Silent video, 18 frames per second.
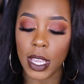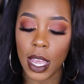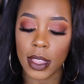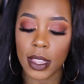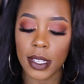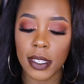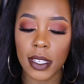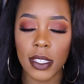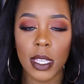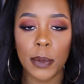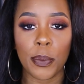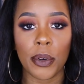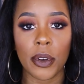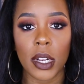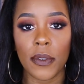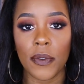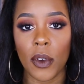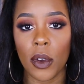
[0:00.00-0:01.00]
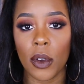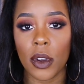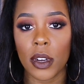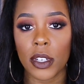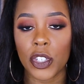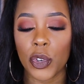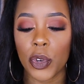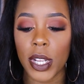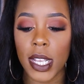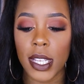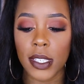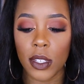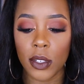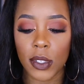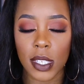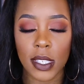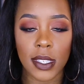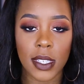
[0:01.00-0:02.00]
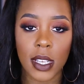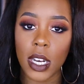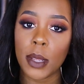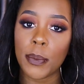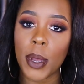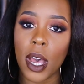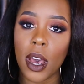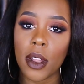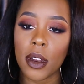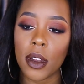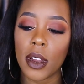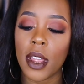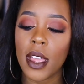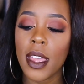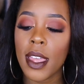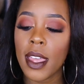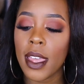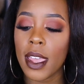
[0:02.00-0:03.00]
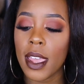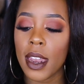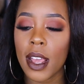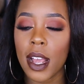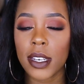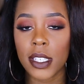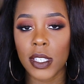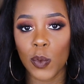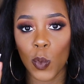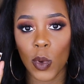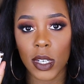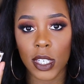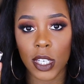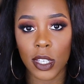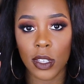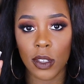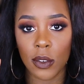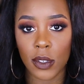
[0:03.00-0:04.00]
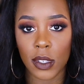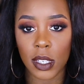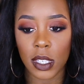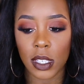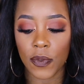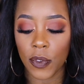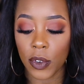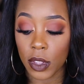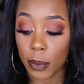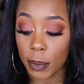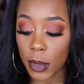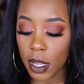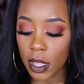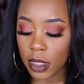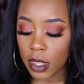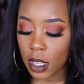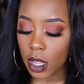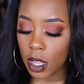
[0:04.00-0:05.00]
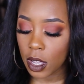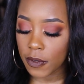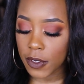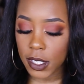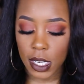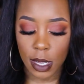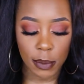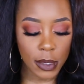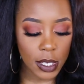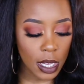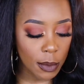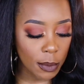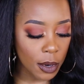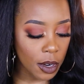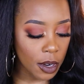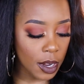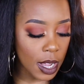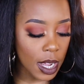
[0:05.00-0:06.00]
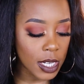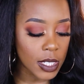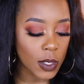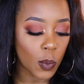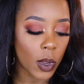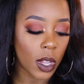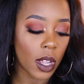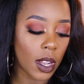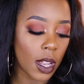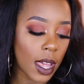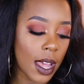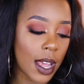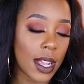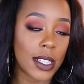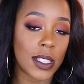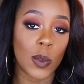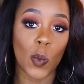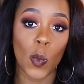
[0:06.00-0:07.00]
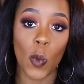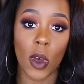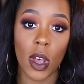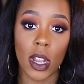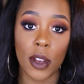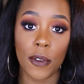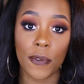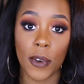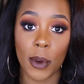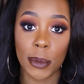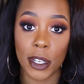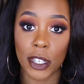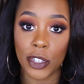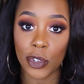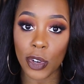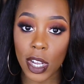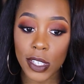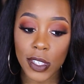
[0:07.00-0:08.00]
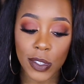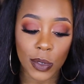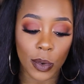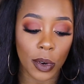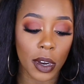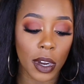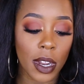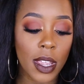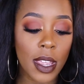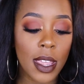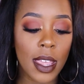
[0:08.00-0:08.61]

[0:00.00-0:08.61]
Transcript: yeah, this is the Pretty Vulgar Translucent Setting Powder and I just want to use this for the month of September as well as one from the drugstore